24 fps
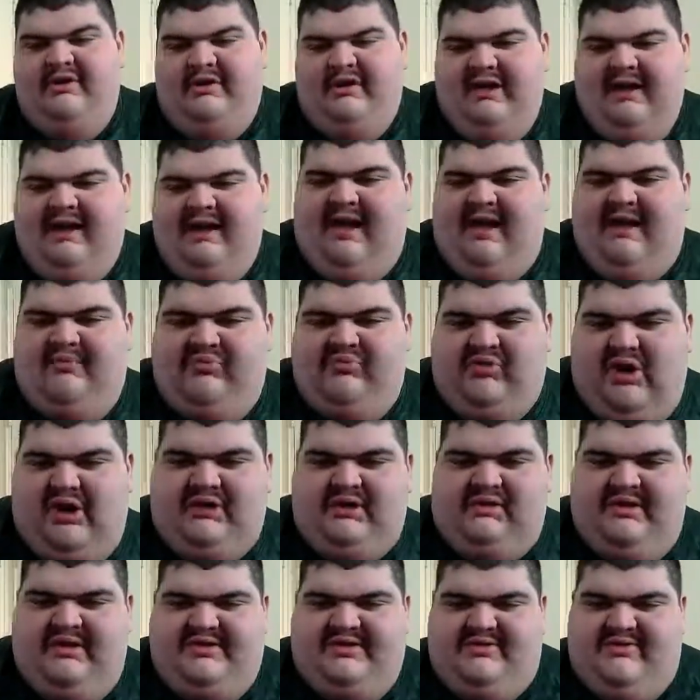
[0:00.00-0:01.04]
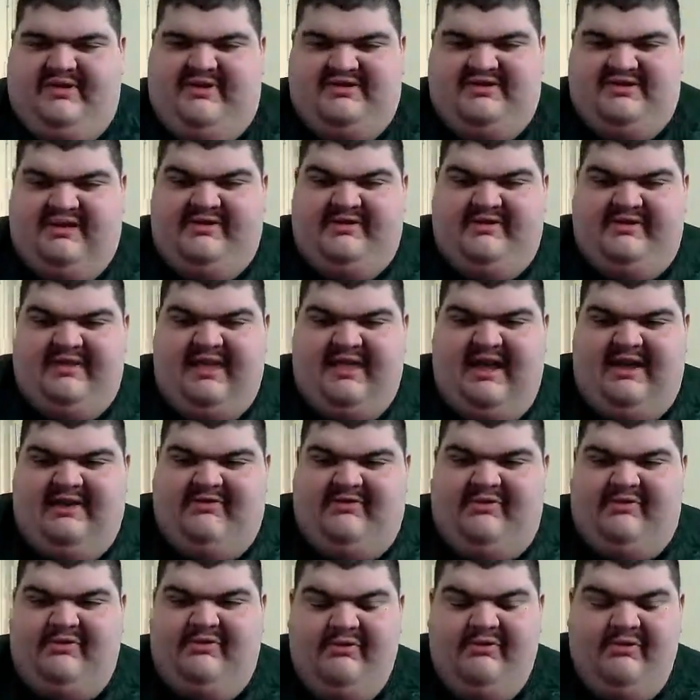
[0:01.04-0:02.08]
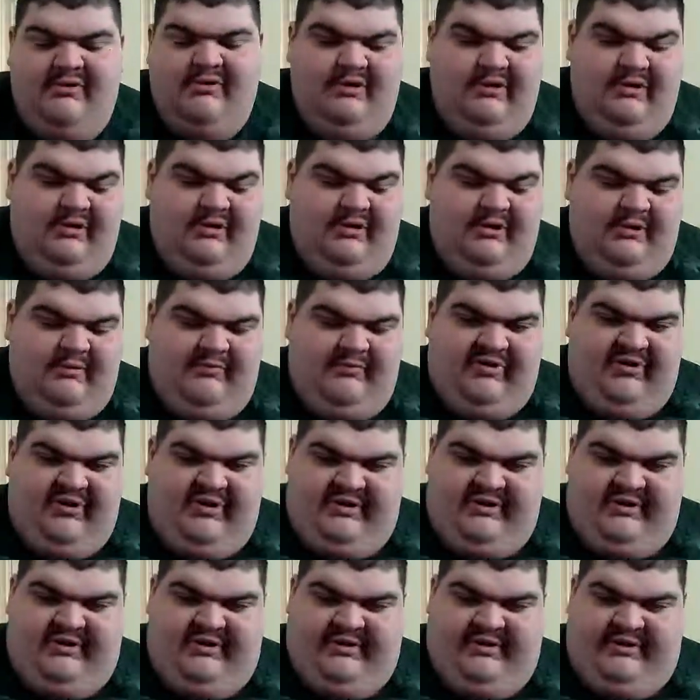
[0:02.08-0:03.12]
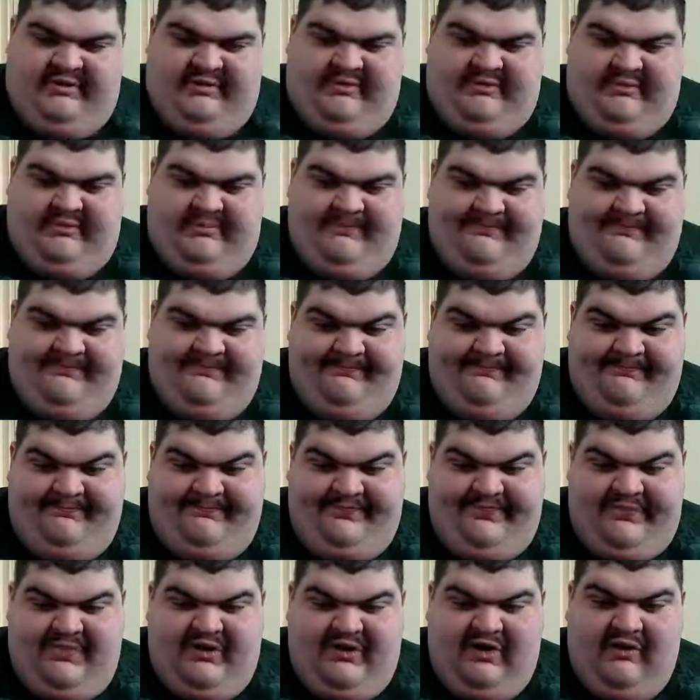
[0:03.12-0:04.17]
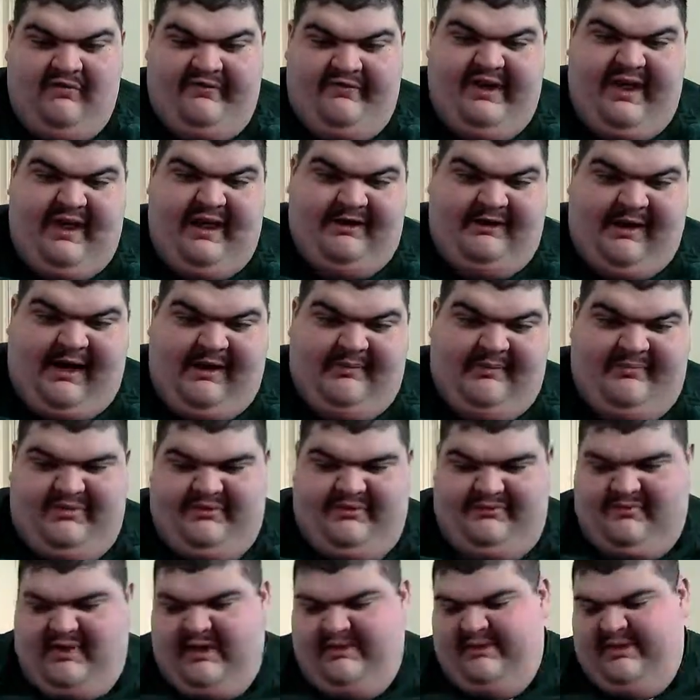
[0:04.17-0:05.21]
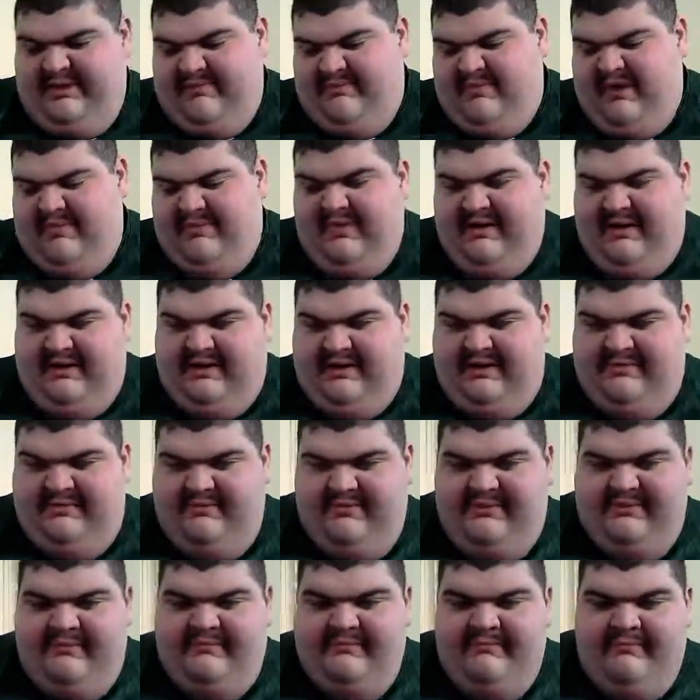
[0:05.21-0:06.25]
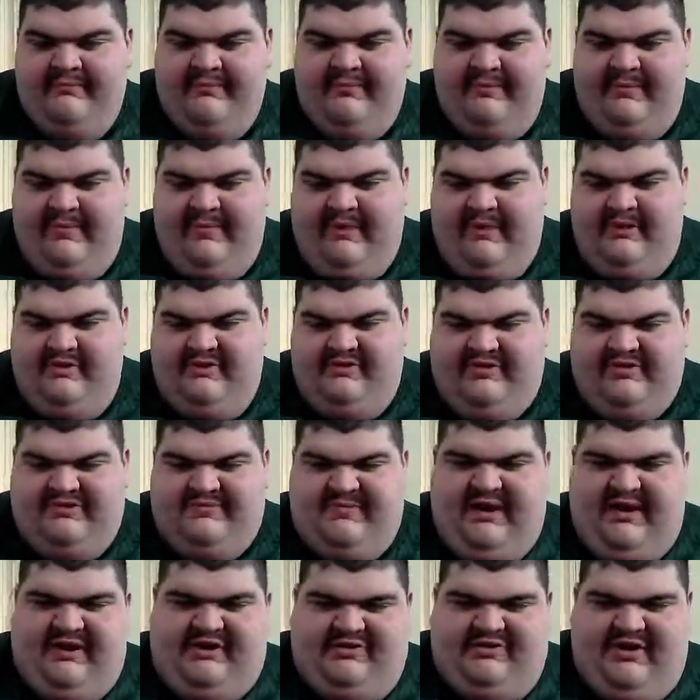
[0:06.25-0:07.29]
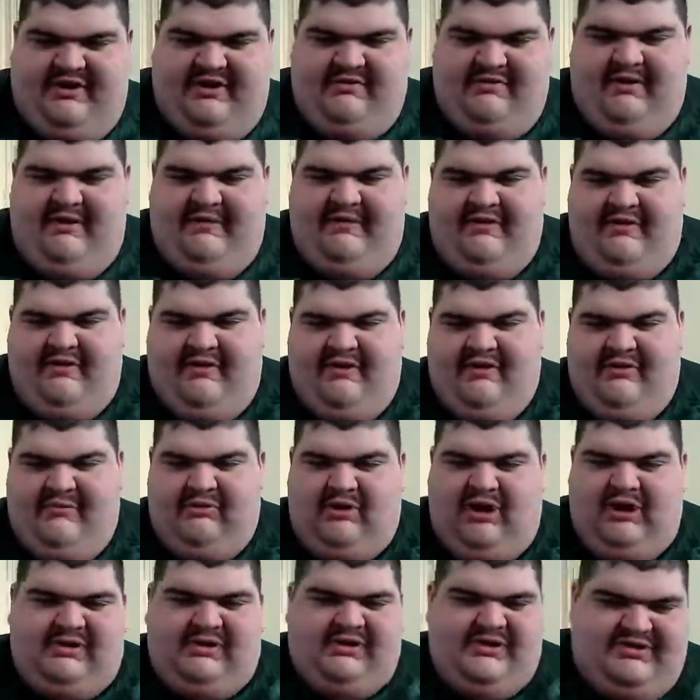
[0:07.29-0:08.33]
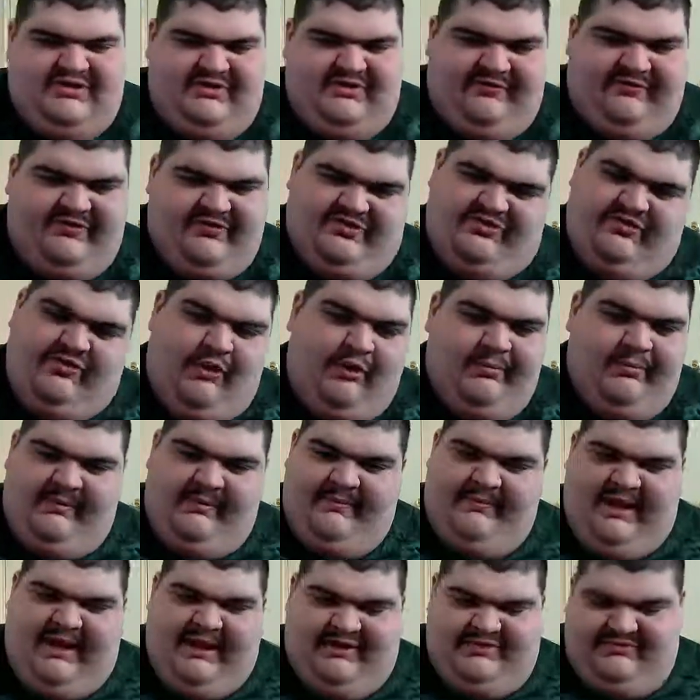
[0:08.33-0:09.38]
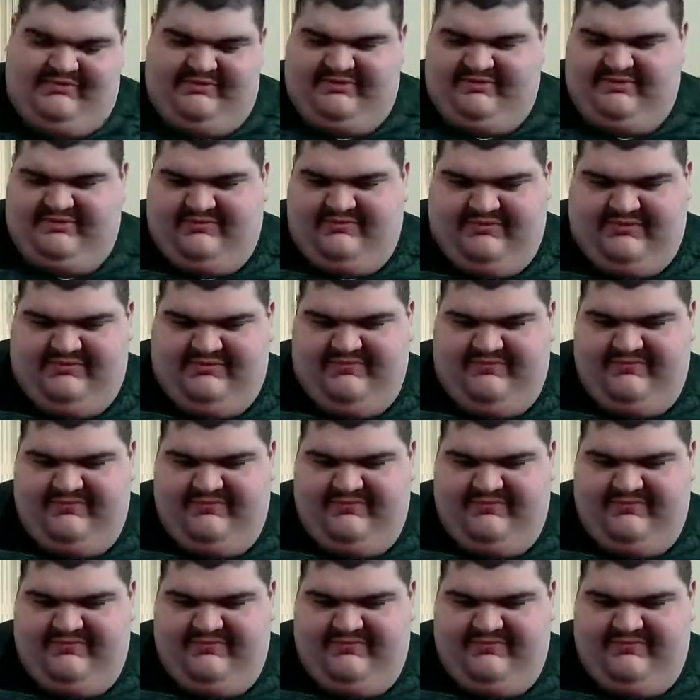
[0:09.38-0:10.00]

and have Brock Lesnar against Undertaker. But hopefully that'll happen. Maybe not. Just manage they don't have another Brock Lesnar versus Goldberg match, which was